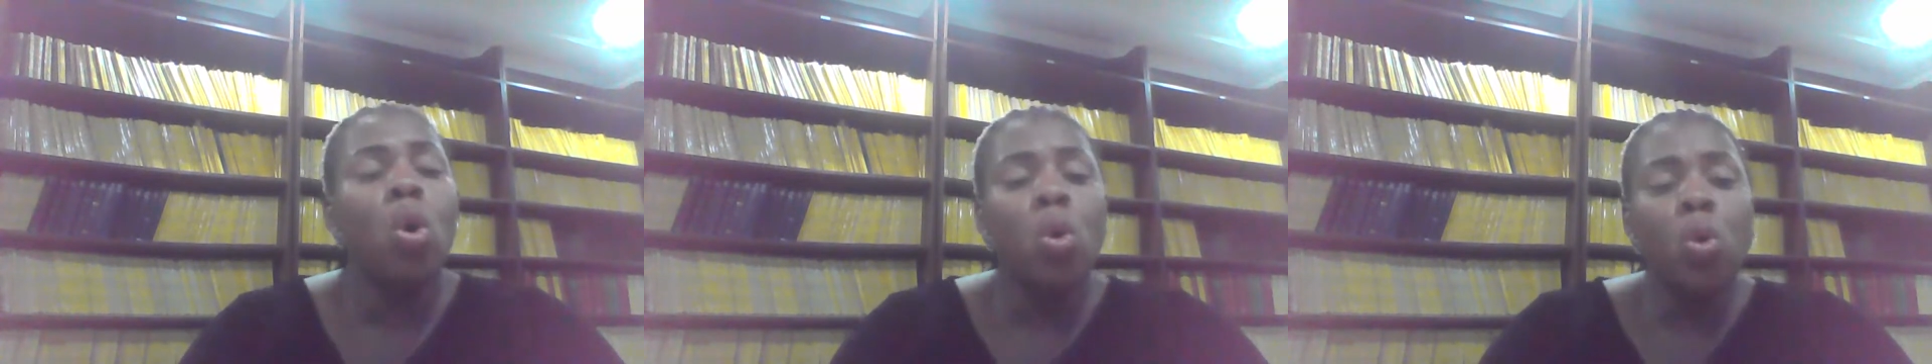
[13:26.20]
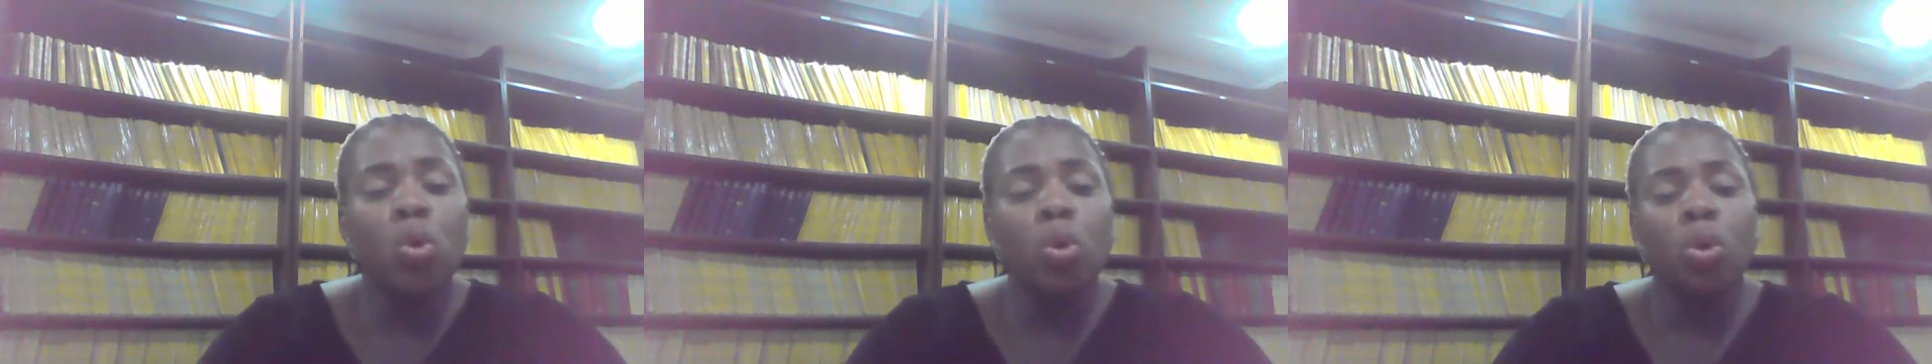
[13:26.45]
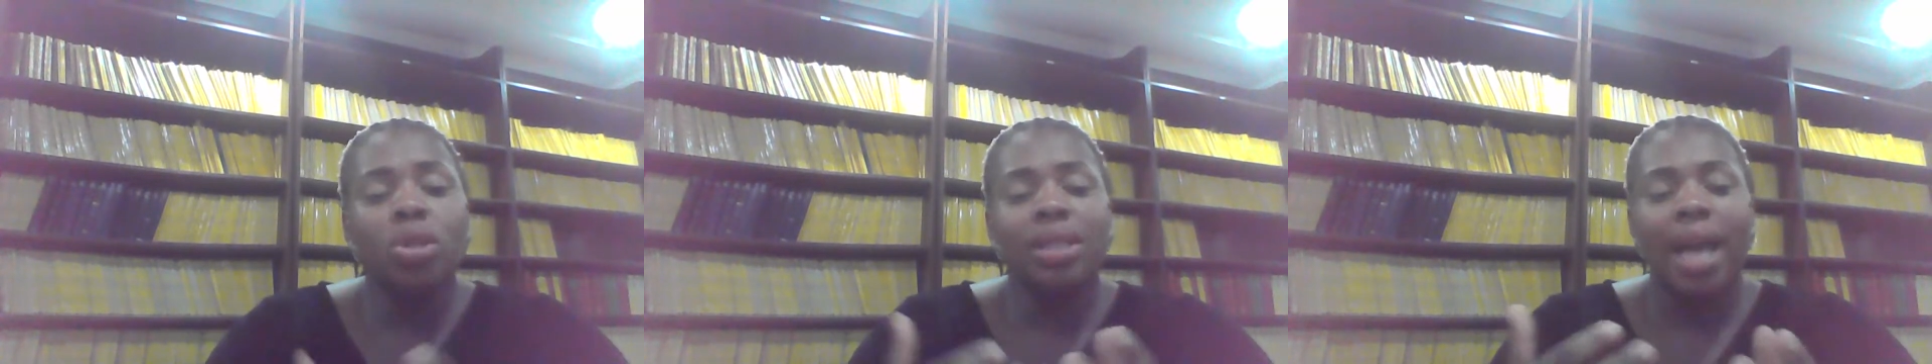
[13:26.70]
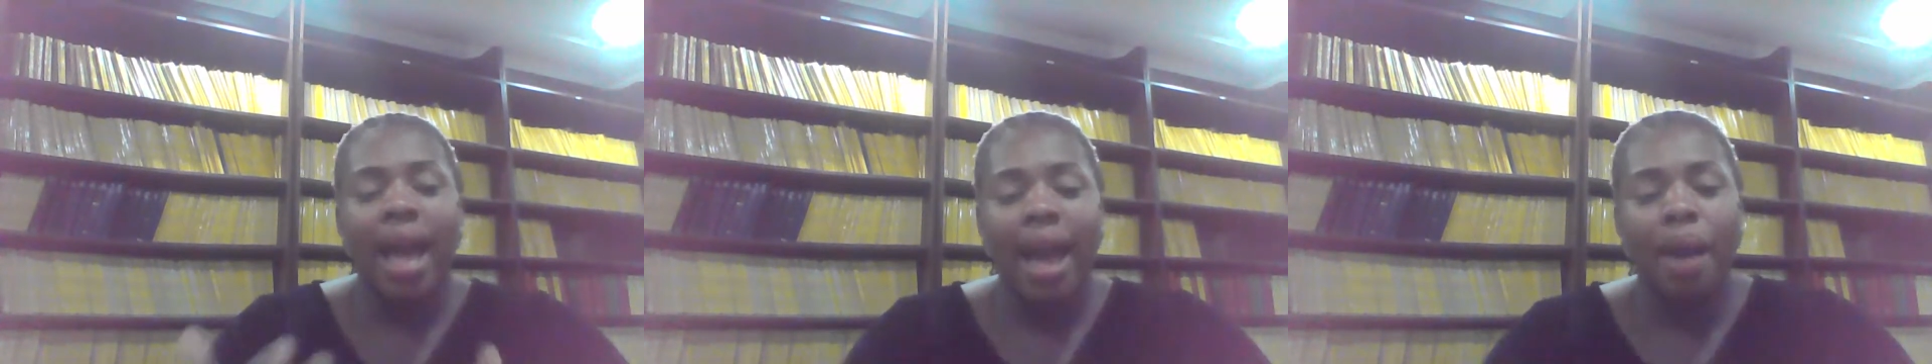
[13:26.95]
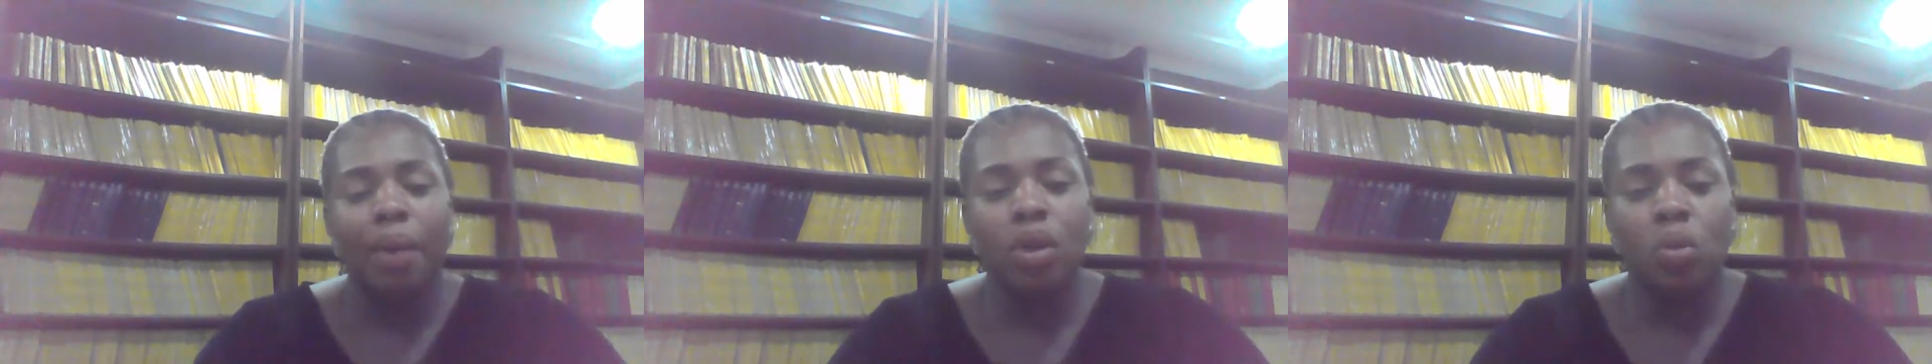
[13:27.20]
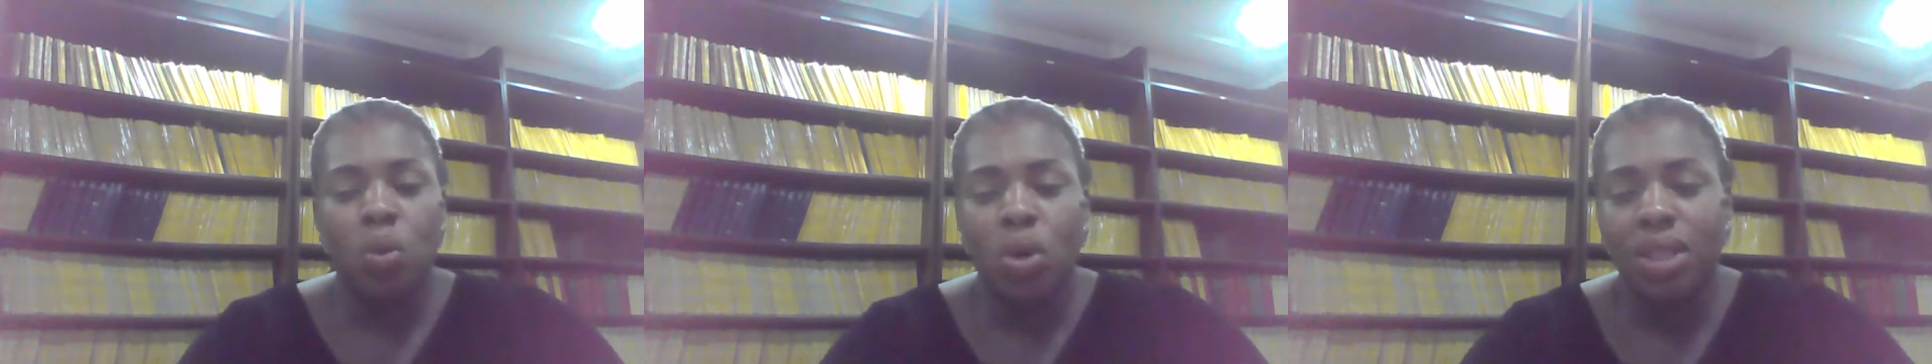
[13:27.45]
who knows how
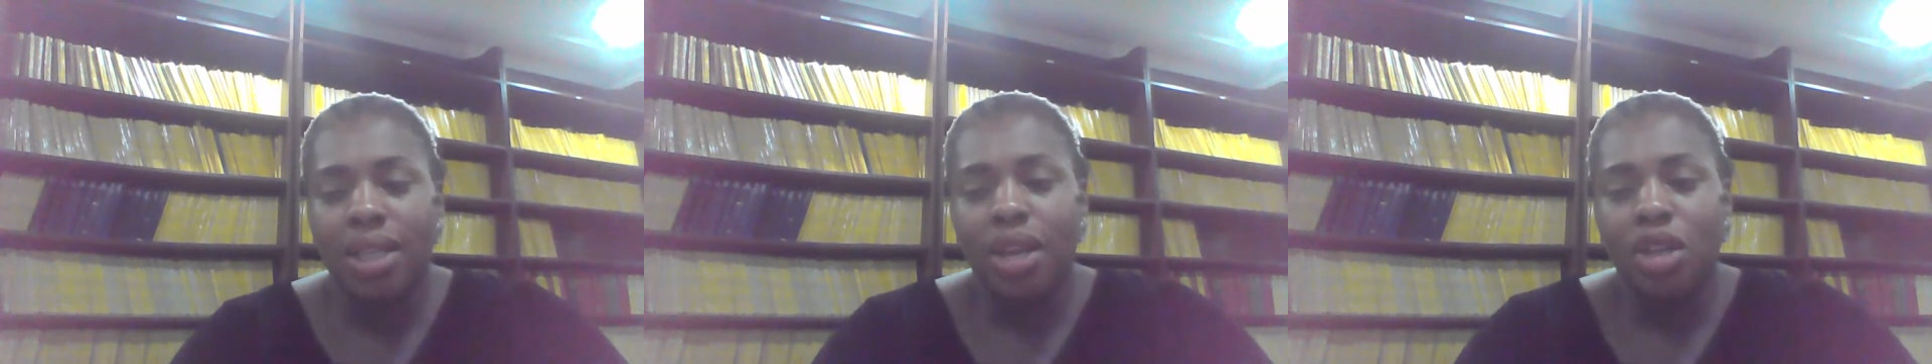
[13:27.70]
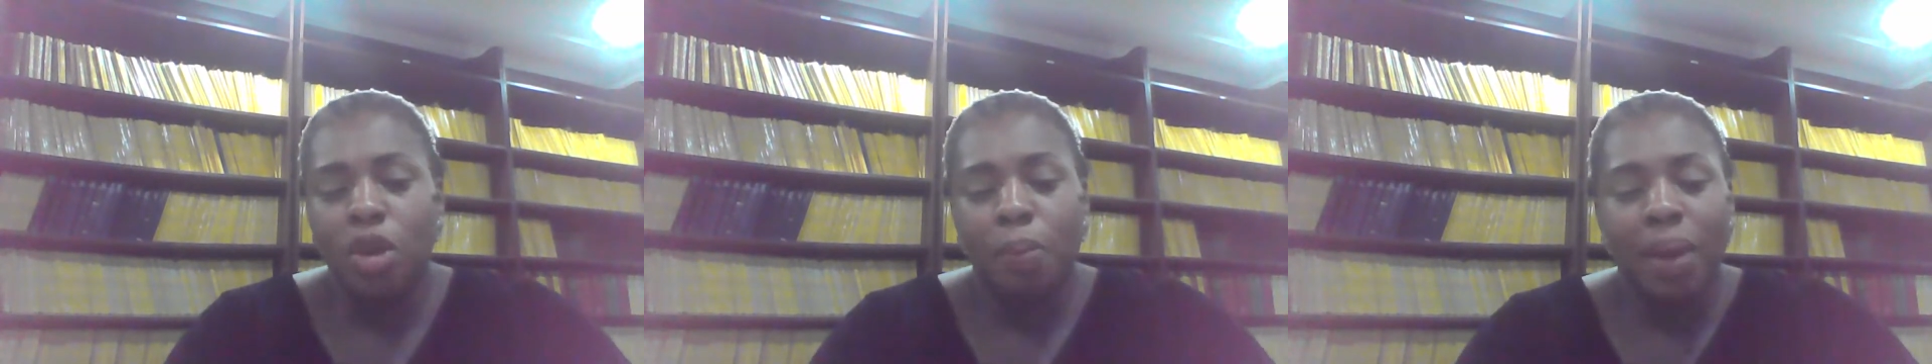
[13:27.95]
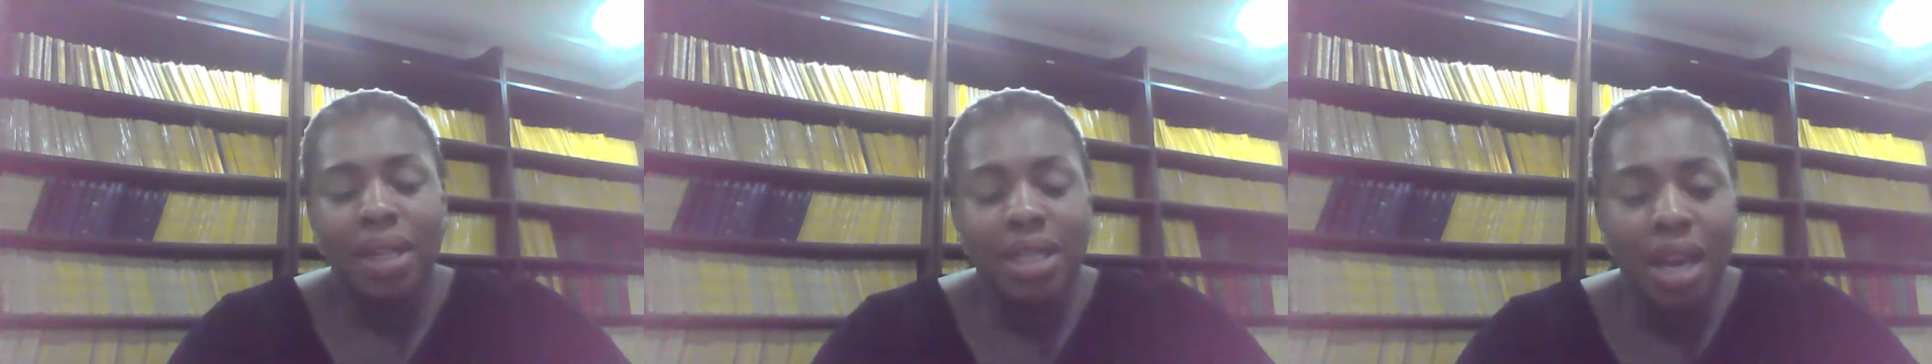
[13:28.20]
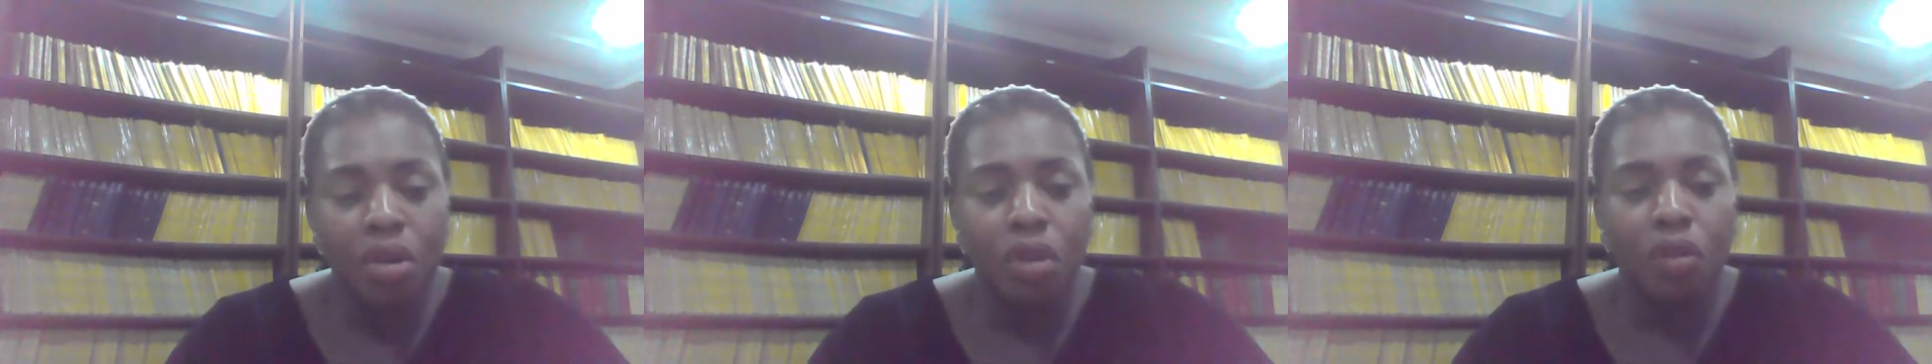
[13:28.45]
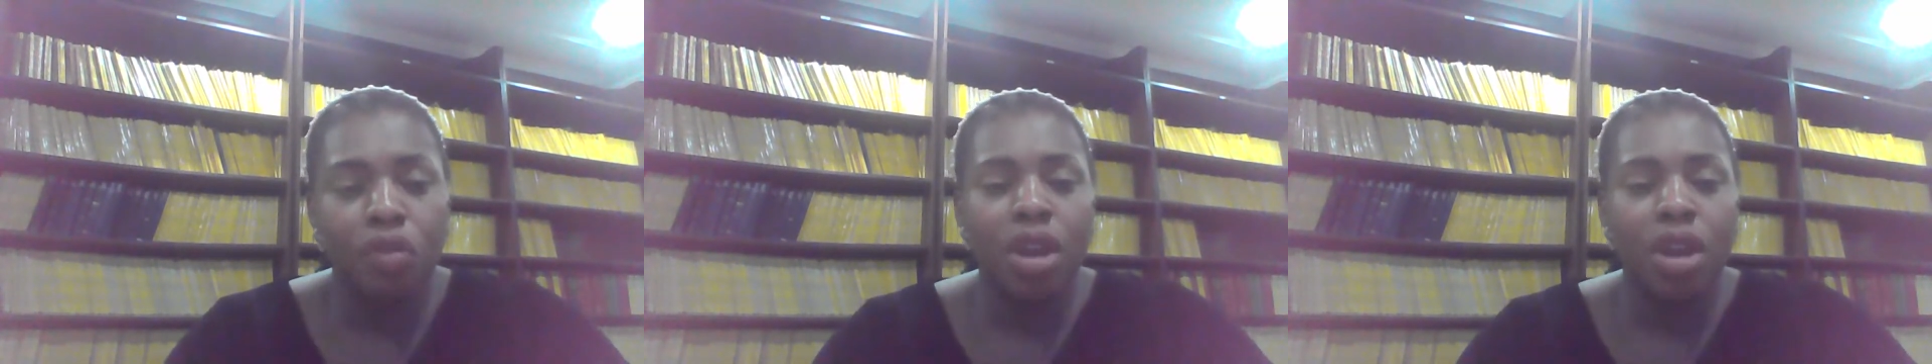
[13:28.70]
it works, and you're better off.